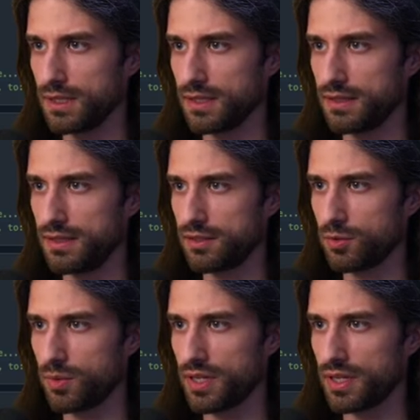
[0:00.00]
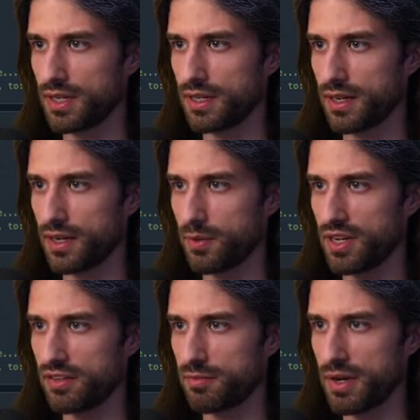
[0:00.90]
This way, like I will
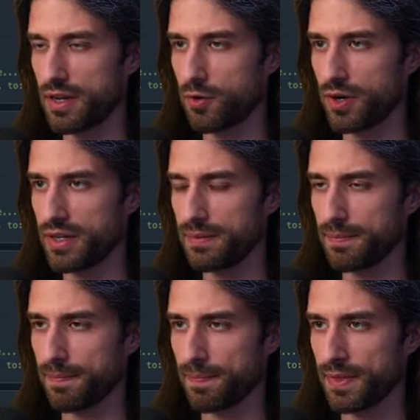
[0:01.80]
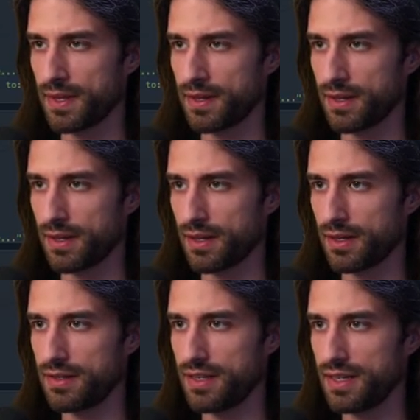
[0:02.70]
have my array.
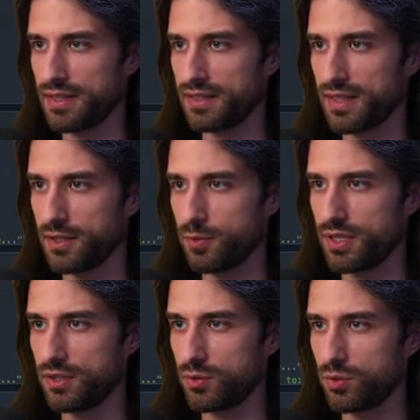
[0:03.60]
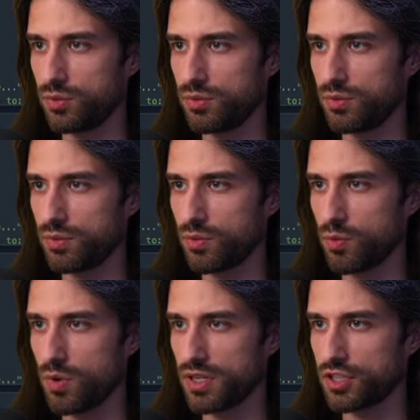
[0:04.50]
Then they said we need to
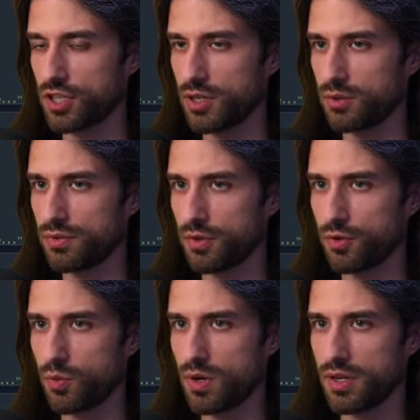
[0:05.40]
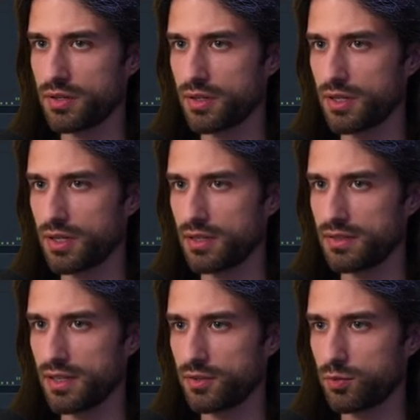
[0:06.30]
watch out for the one
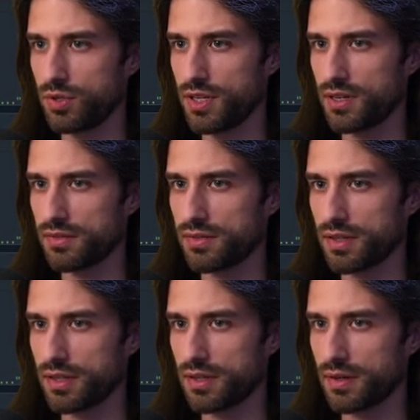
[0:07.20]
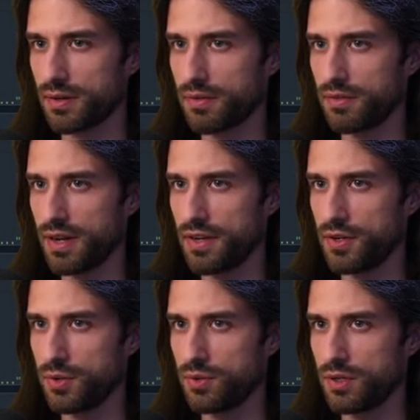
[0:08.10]
that would have a
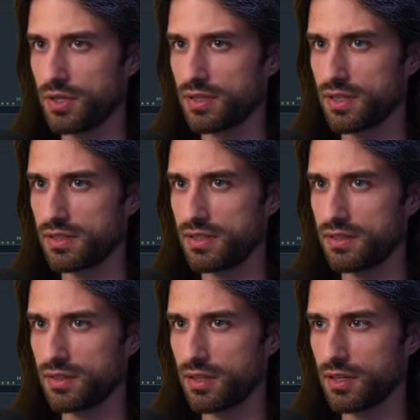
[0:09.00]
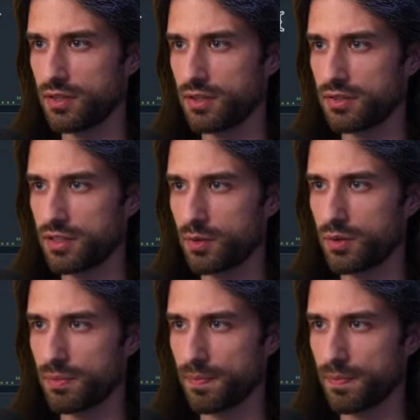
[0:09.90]
value that is under zero.